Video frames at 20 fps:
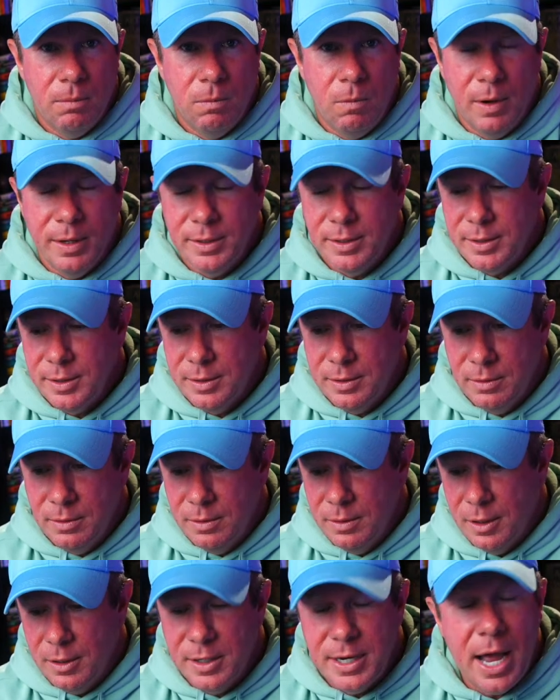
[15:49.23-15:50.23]
Once
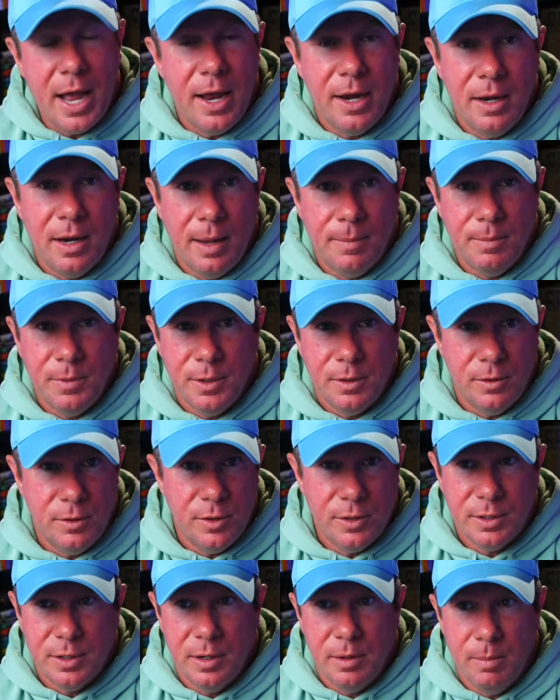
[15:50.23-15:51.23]
they're done, they're
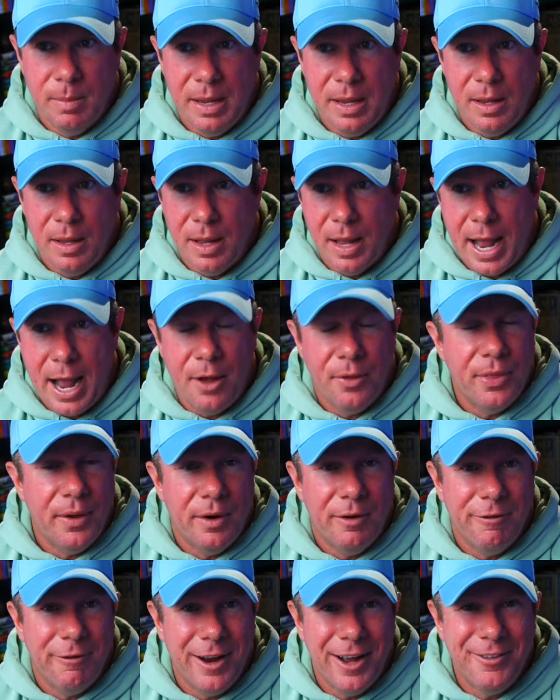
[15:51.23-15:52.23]
just going to be out
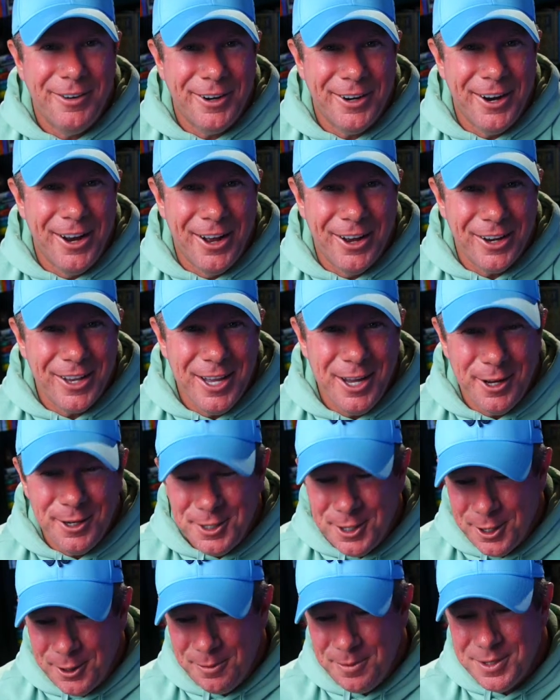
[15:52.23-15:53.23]
there forever on
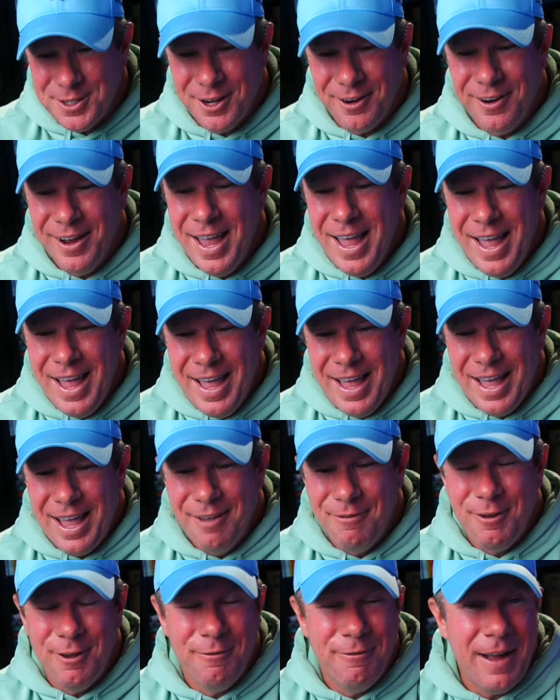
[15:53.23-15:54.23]
YouTube. So
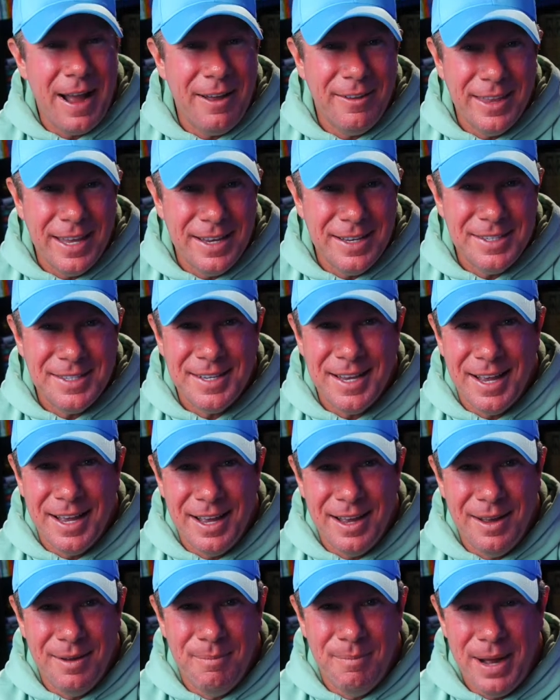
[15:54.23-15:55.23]
if you found this
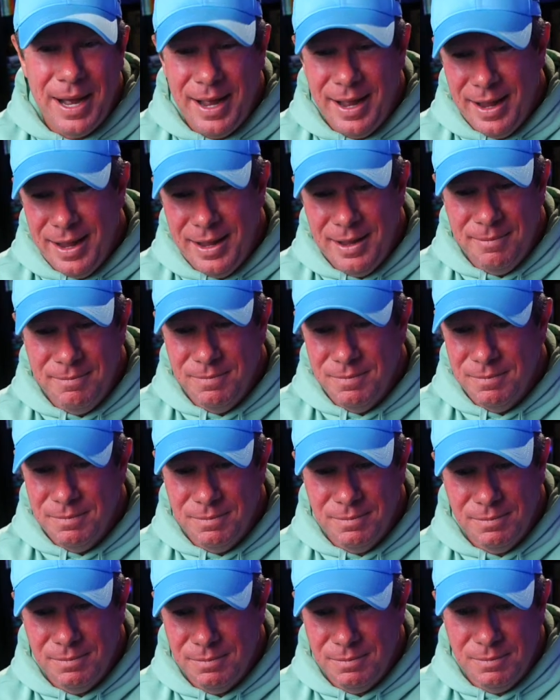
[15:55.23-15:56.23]
by
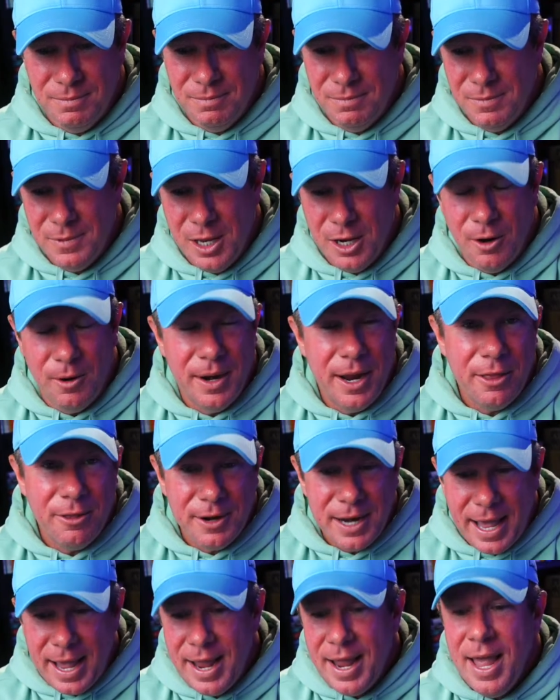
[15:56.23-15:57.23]

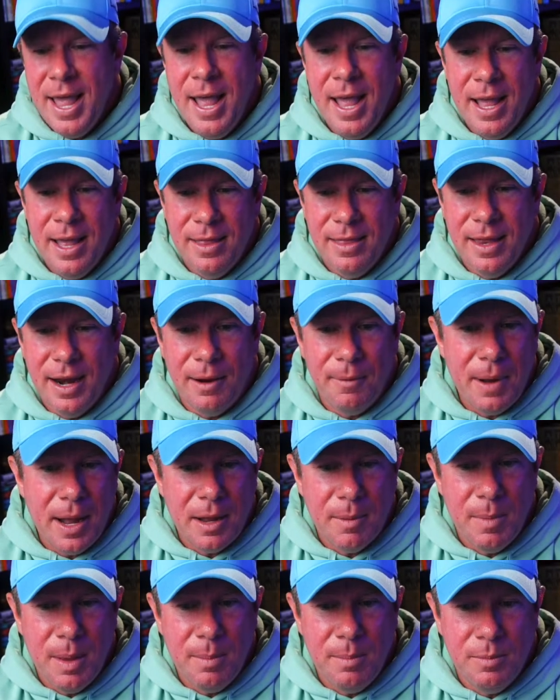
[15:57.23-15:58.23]
another day, then I
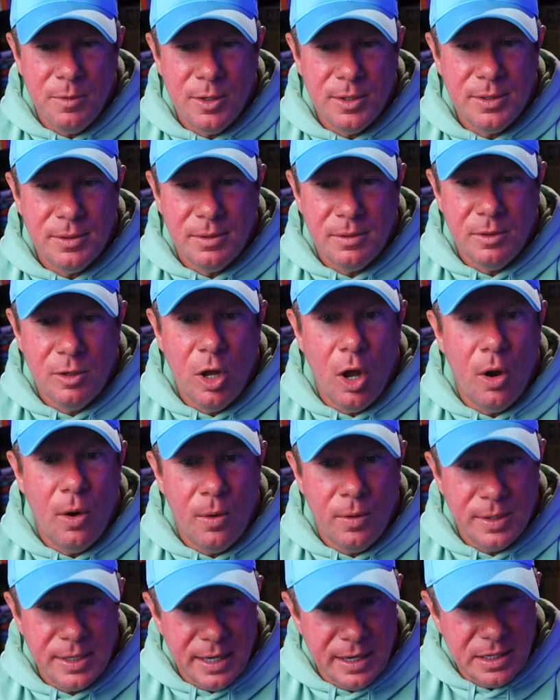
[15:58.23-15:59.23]
recommend just
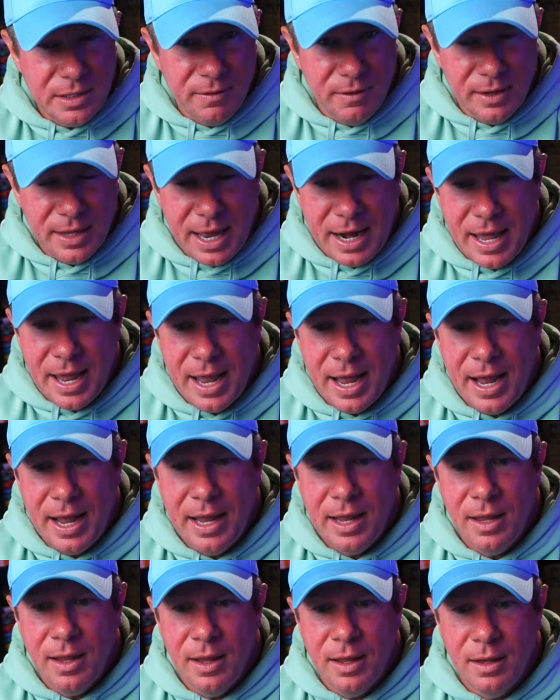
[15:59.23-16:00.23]
go to
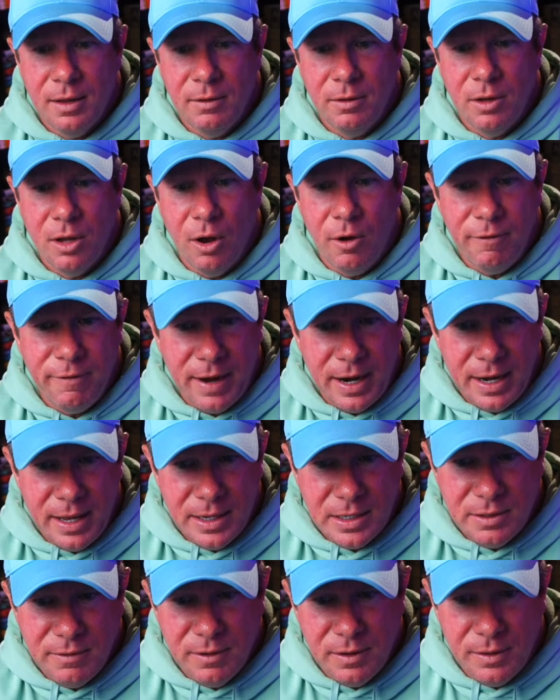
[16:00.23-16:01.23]
Higgsfield.ai, go find
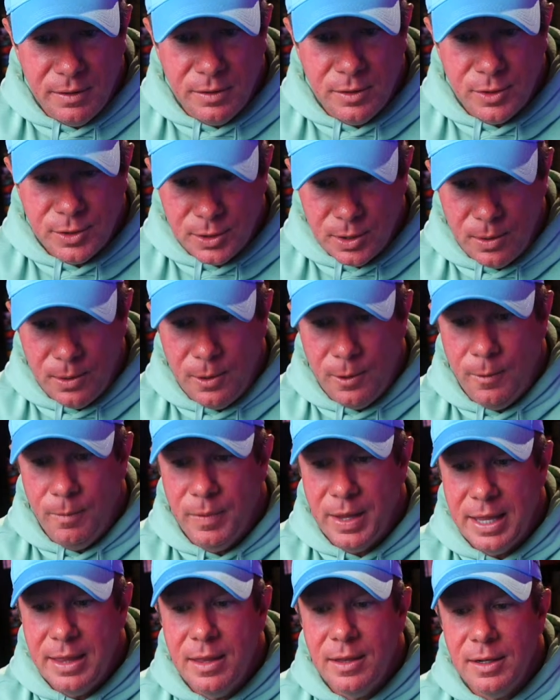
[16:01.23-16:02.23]
Higgsfield
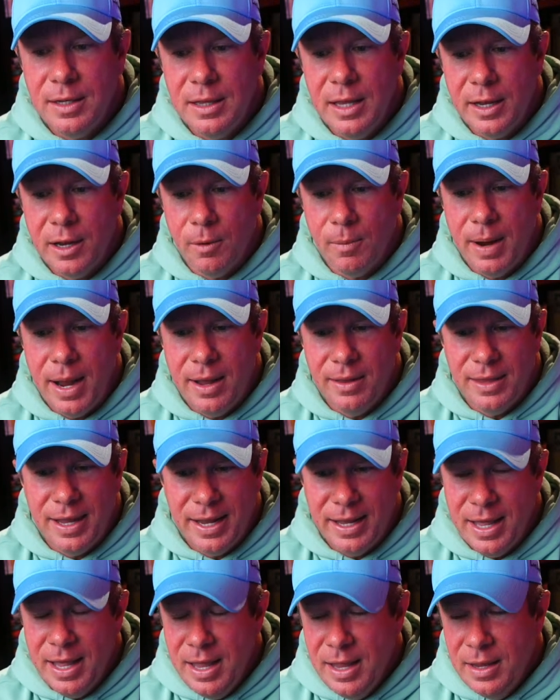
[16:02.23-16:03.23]
Soul, and then click around.
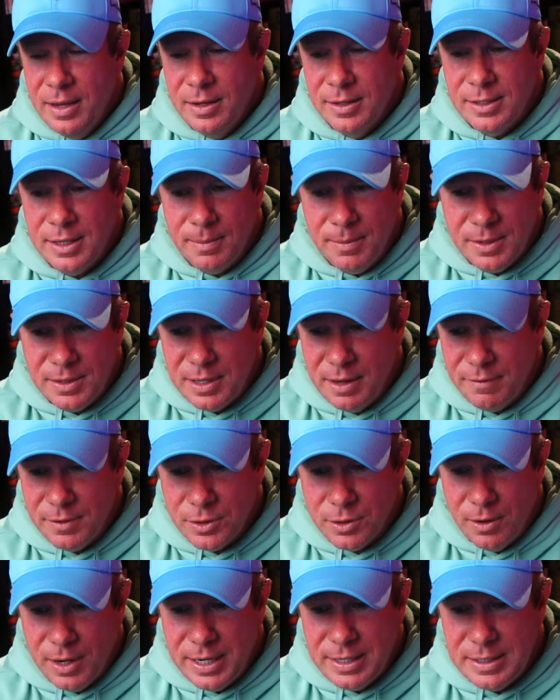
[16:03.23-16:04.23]
Like, some of the stuff
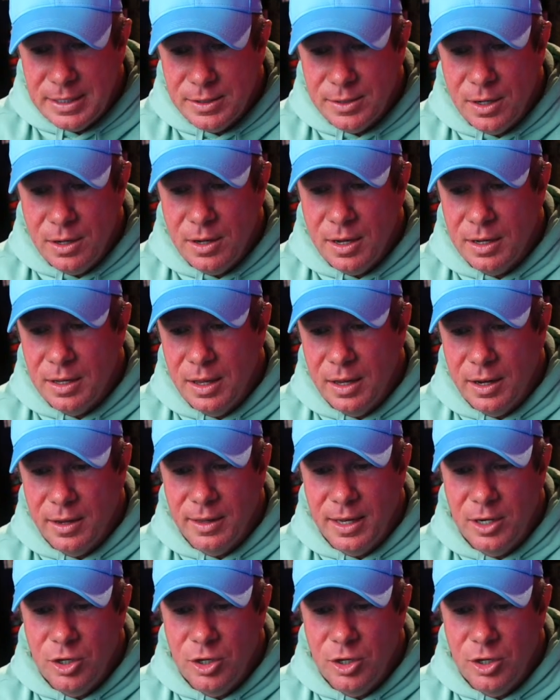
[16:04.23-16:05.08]
is crazy. So you could click on